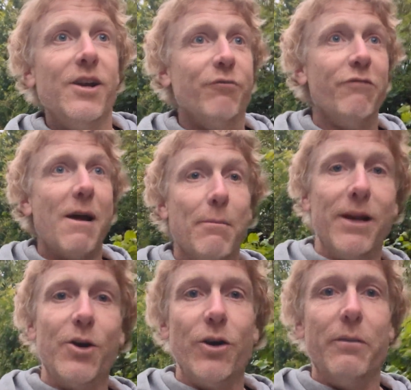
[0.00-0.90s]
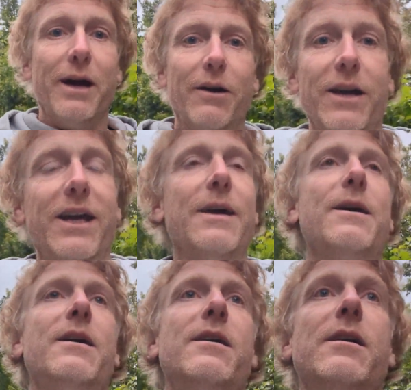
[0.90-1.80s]
rambling on about here.
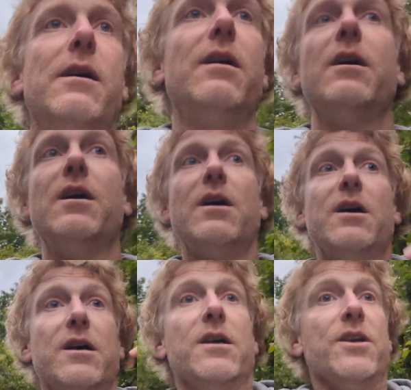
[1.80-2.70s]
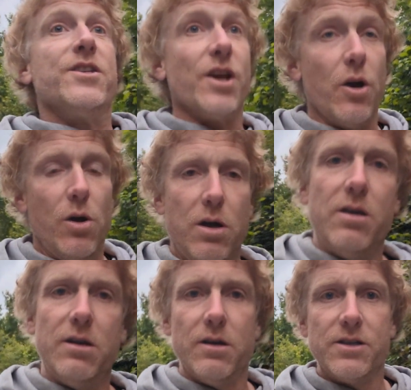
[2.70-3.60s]
So,
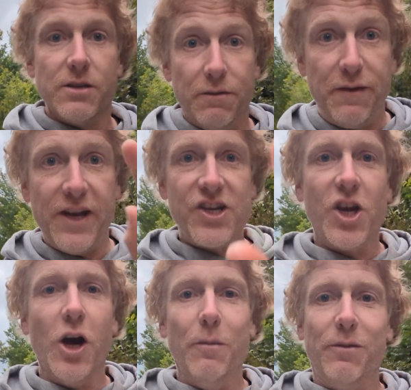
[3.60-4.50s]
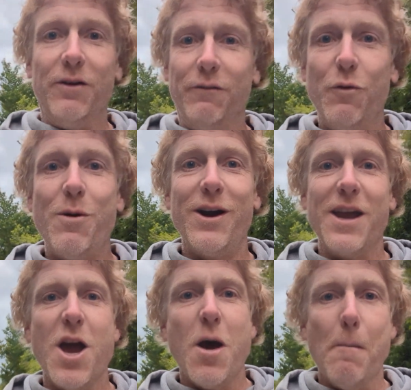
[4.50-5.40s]
to finish up, for my
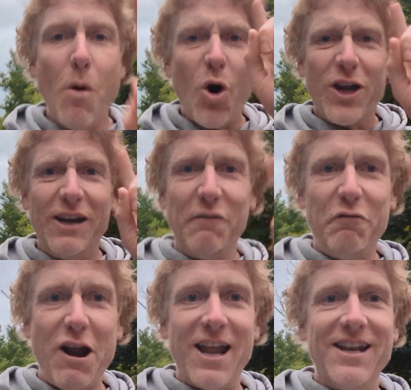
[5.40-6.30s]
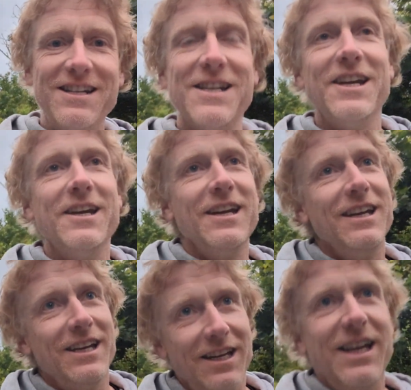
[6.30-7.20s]
mocking friend,
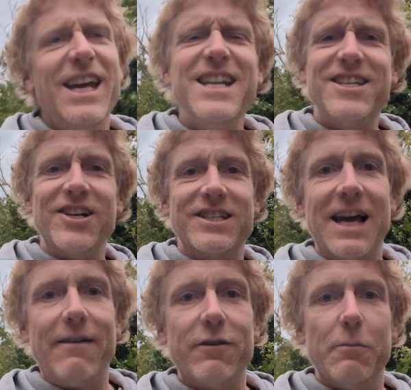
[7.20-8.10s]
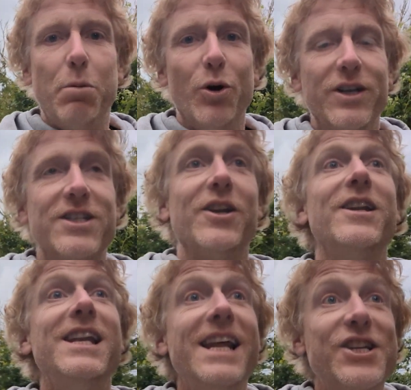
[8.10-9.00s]
he does have a point. You know,
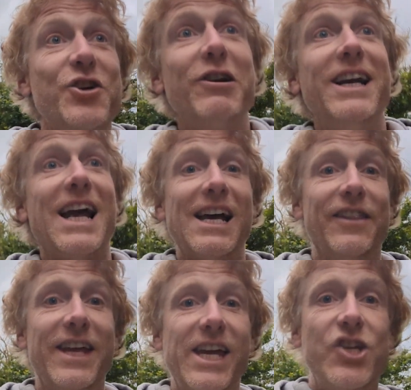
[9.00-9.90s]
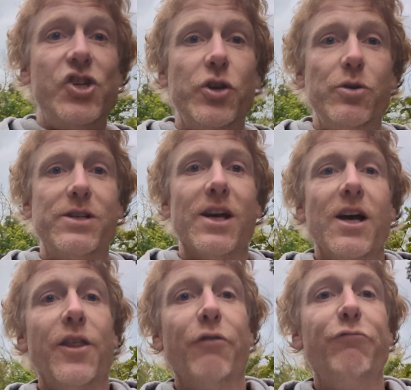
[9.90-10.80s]
littering and the issues
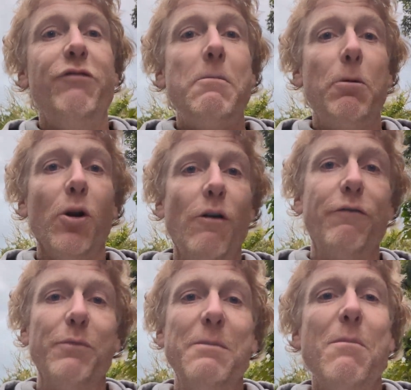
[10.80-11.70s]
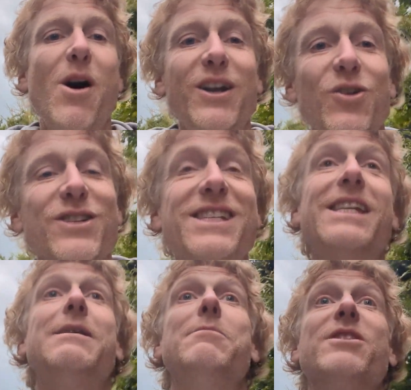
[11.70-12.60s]
that ripple off from it might not
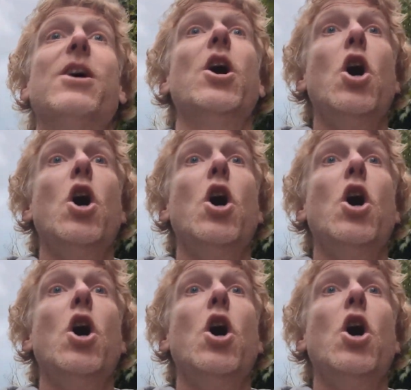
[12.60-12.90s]
seem as